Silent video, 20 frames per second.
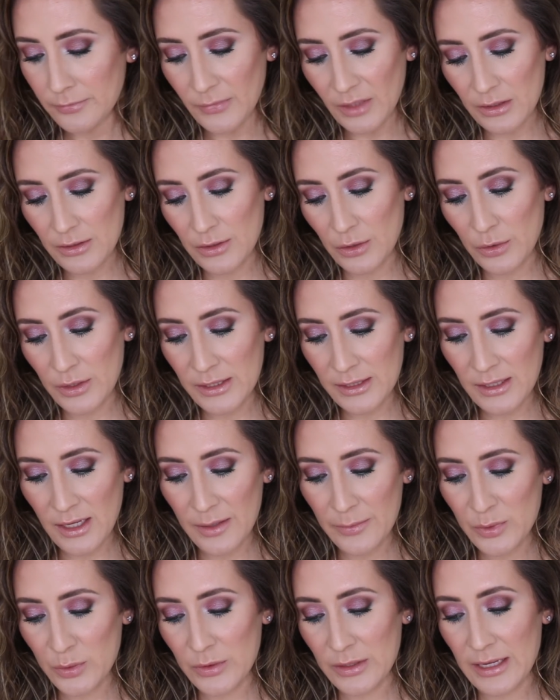So this
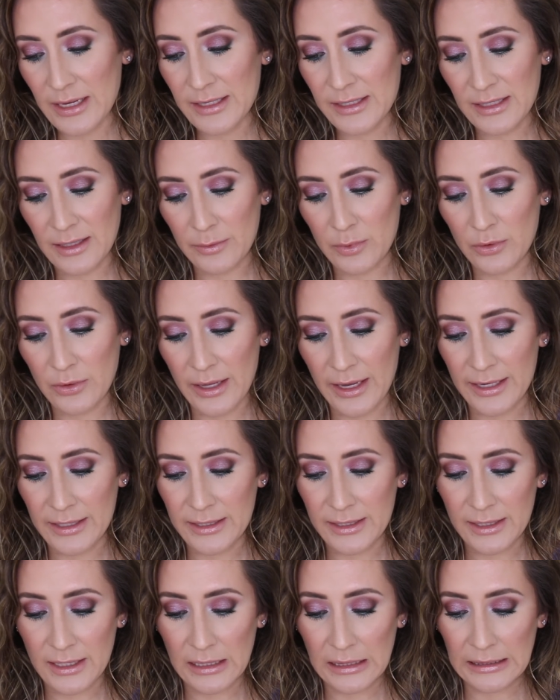comes with a
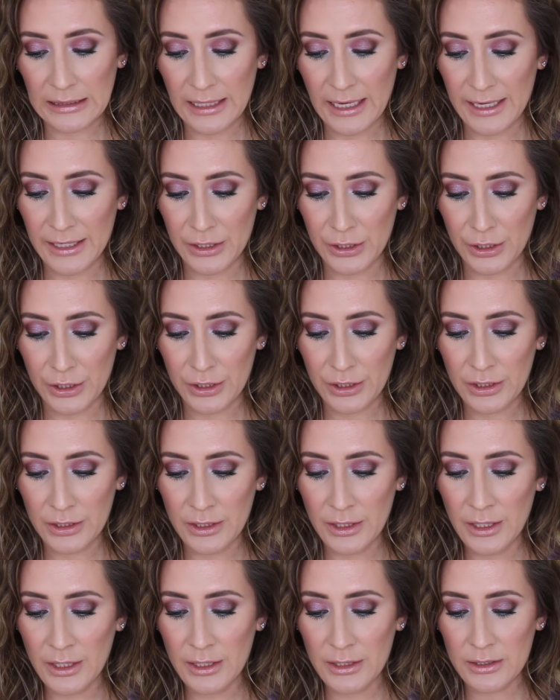double-ended liner.
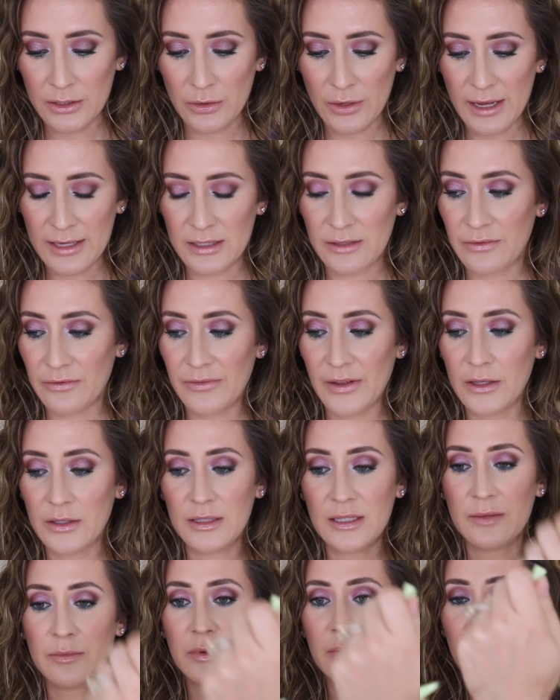So it has a felt
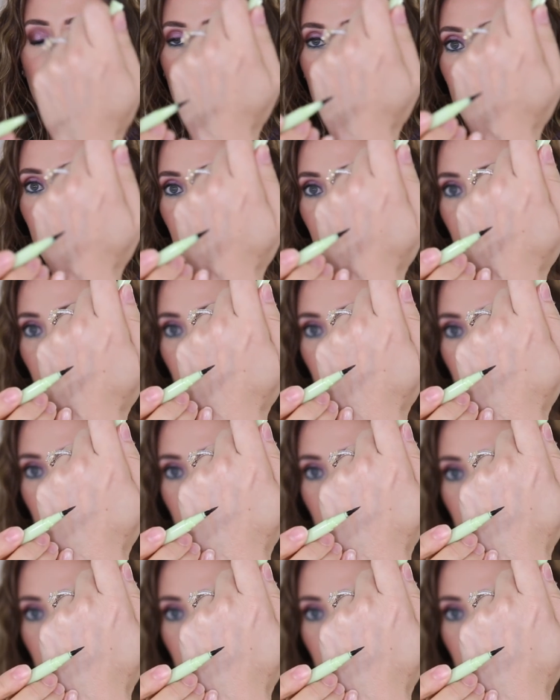tip liner,